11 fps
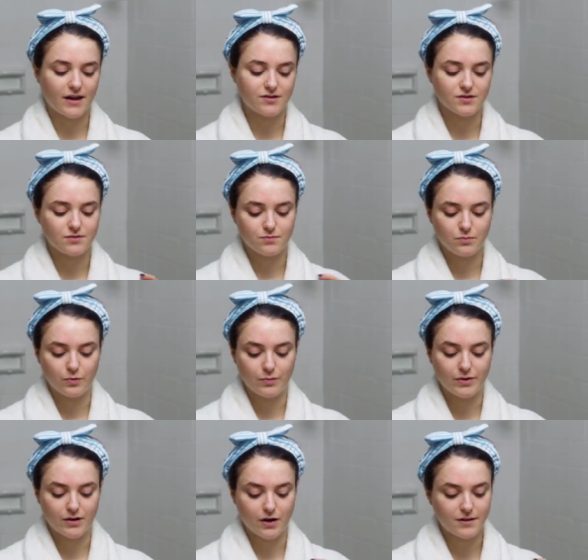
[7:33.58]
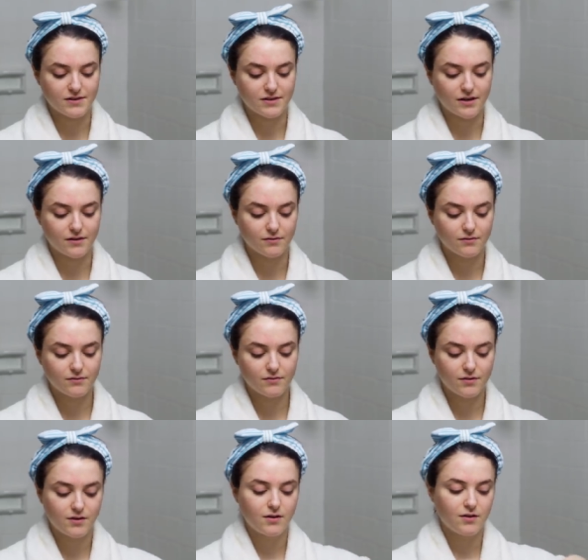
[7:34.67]
I just will put it on my skin
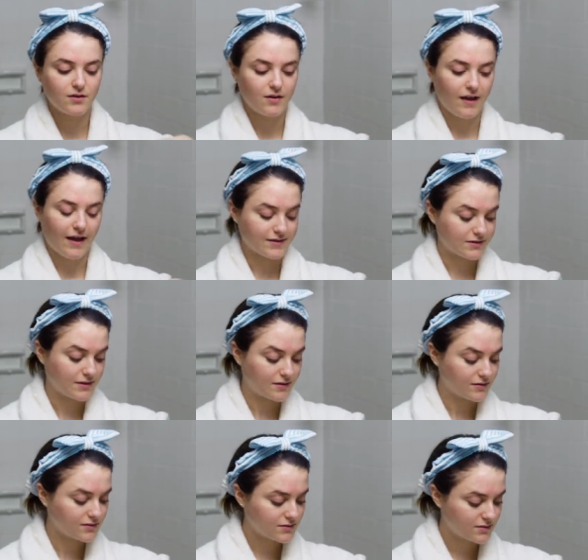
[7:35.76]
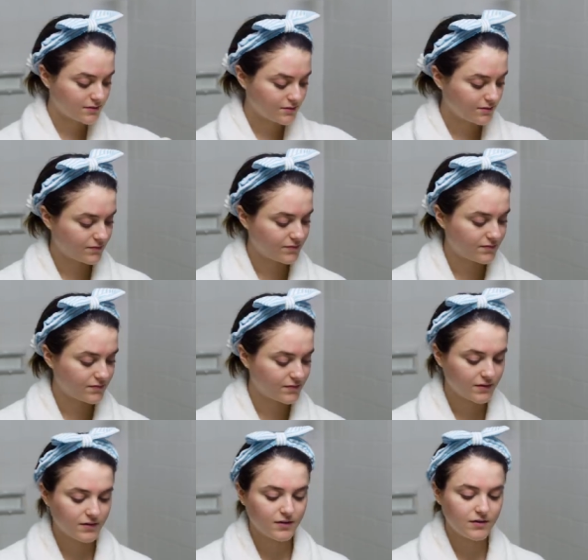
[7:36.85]
as is.
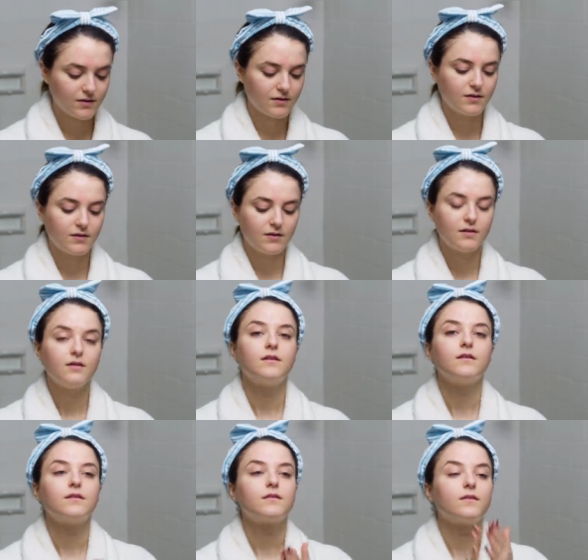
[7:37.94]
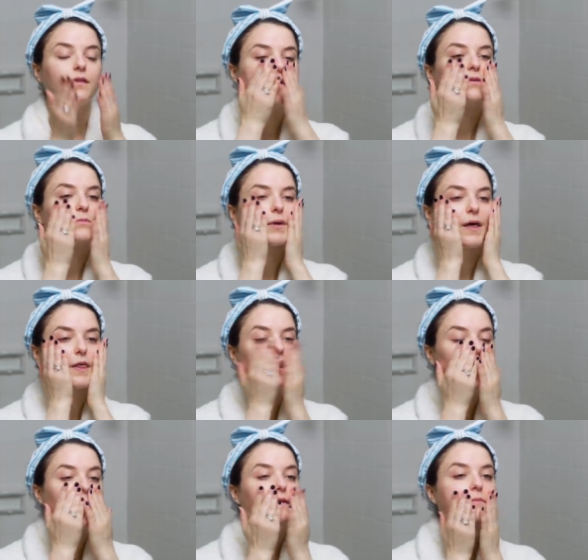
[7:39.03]
So then let's pat that
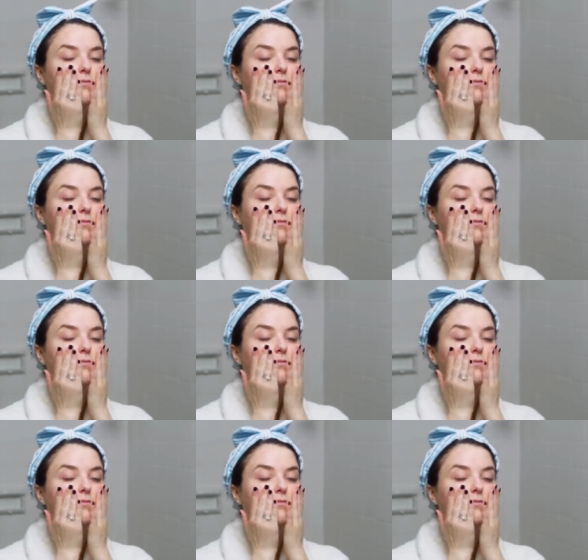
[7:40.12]
on.